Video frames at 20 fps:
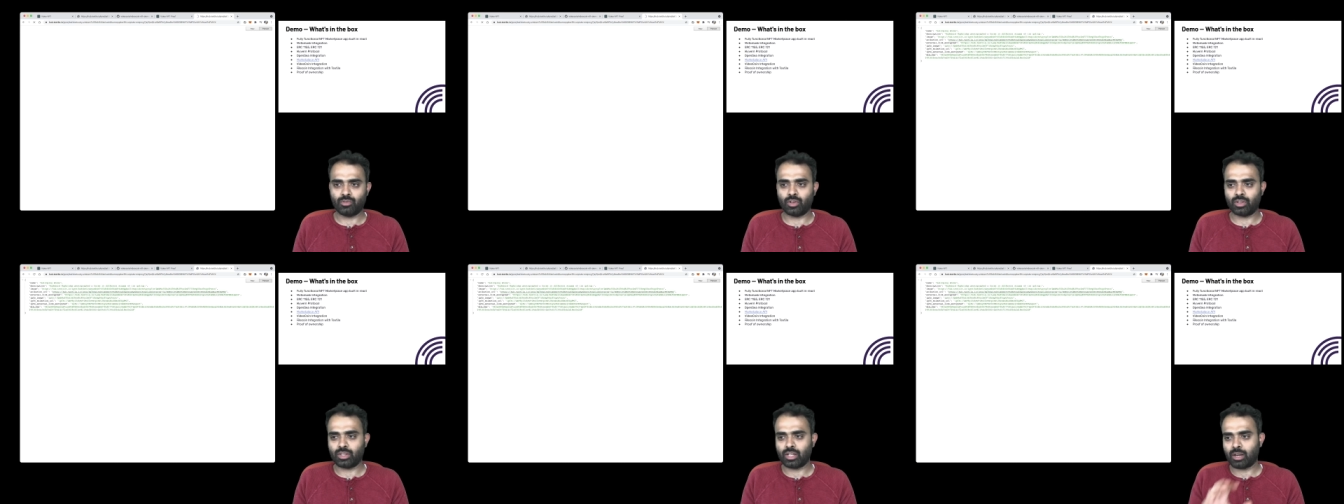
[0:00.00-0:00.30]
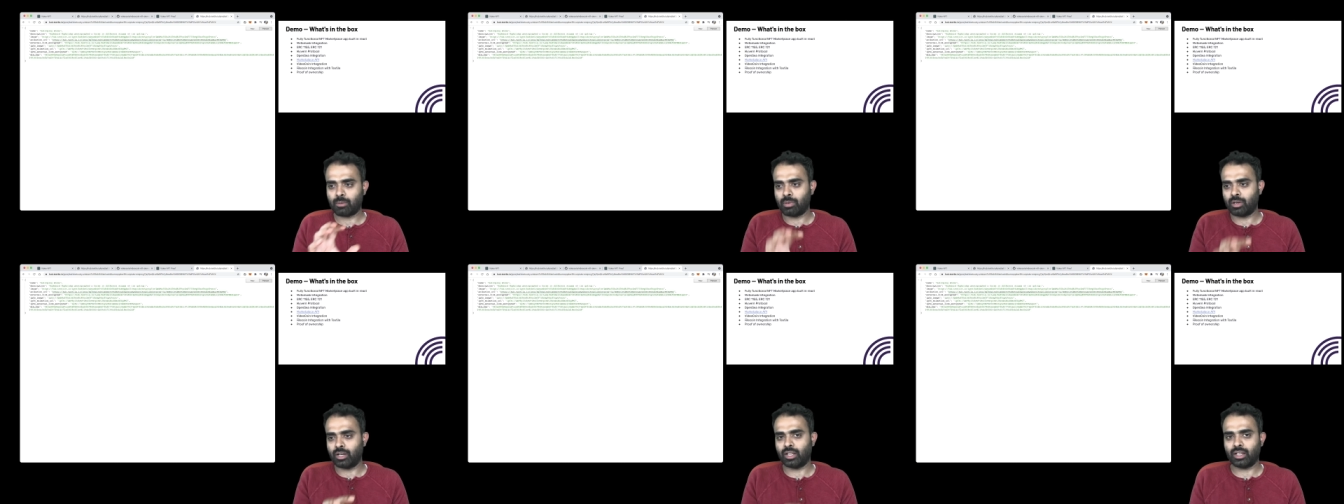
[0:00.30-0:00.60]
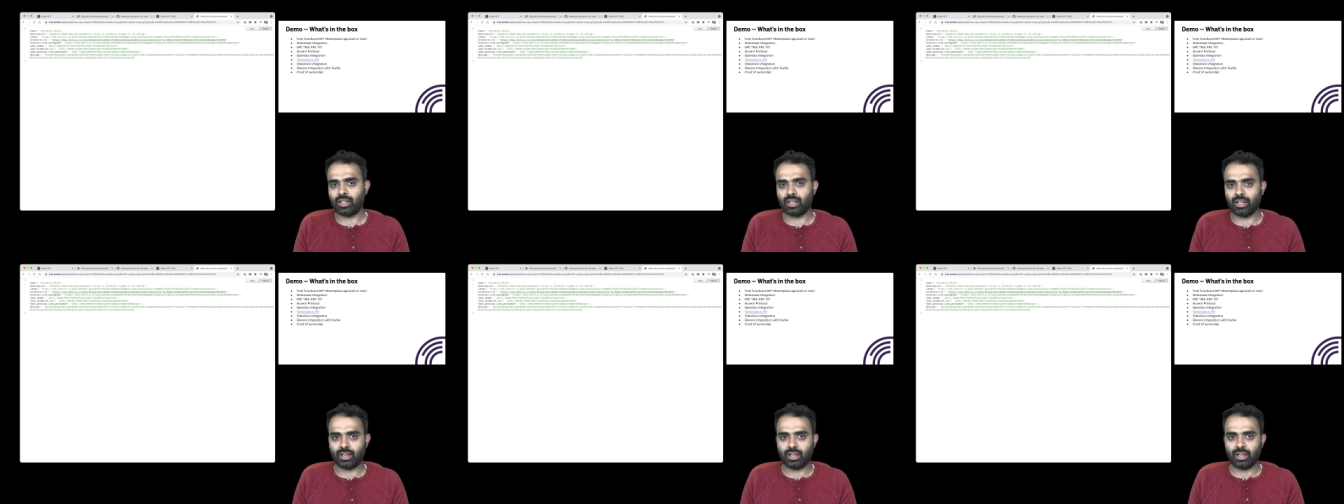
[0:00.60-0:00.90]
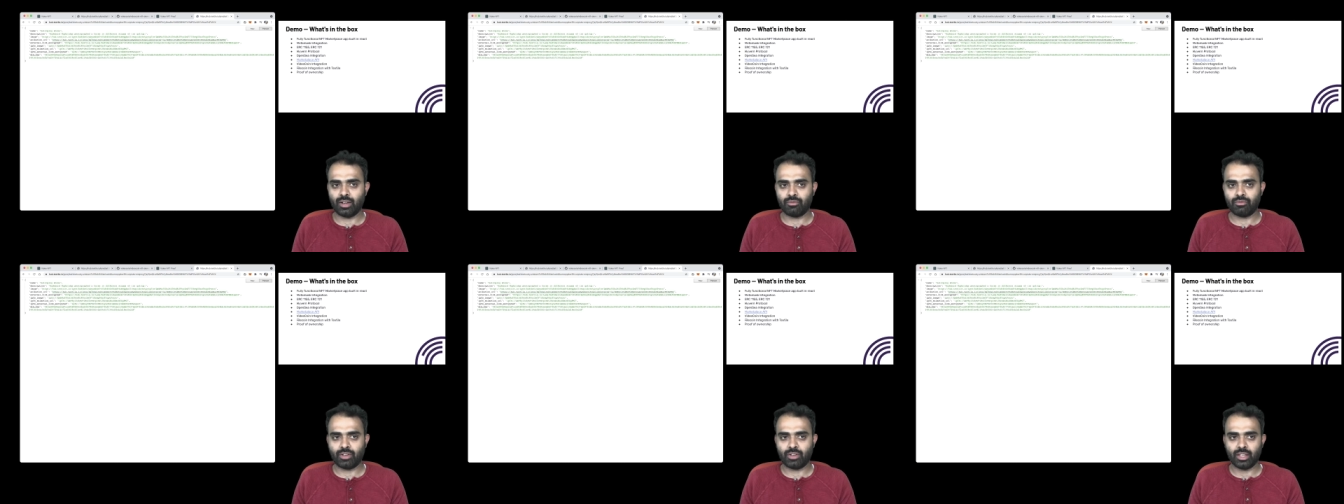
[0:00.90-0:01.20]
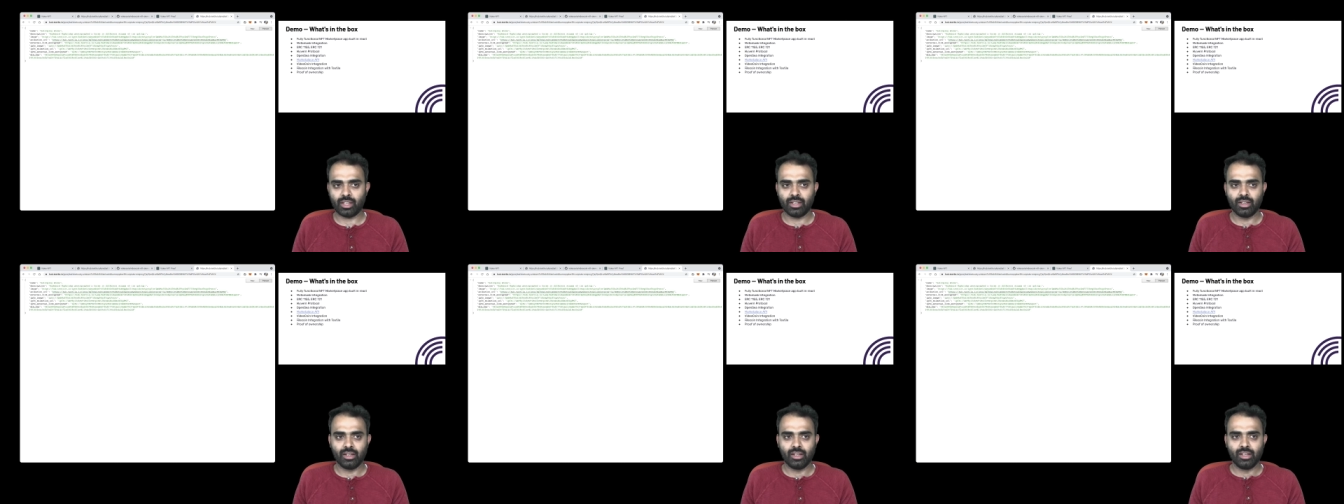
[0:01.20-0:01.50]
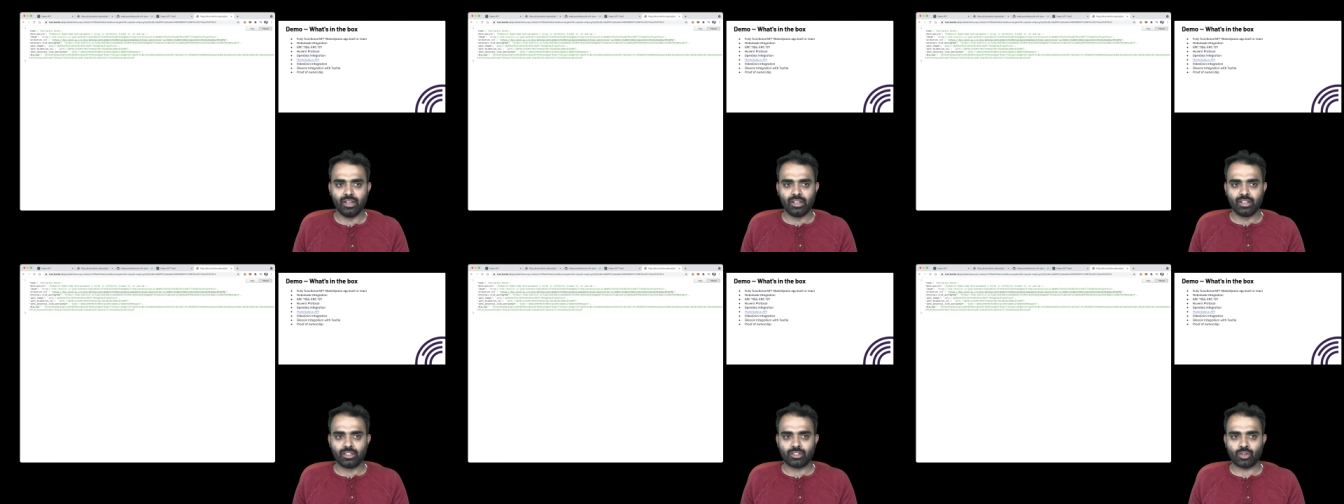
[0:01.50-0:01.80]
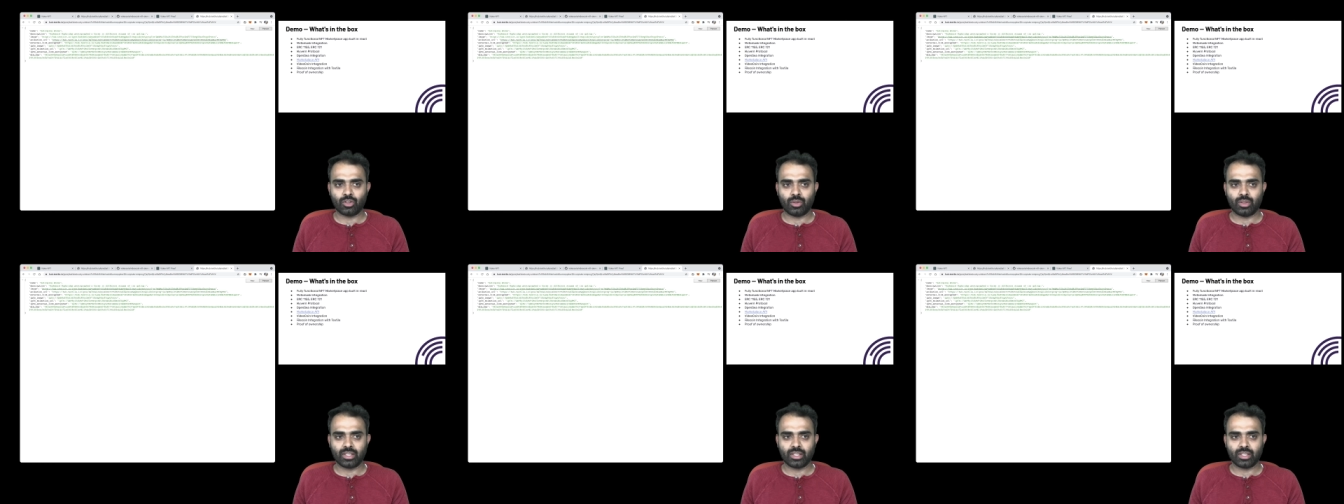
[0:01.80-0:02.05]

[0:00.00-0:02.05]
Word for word: for that particular NFT. So in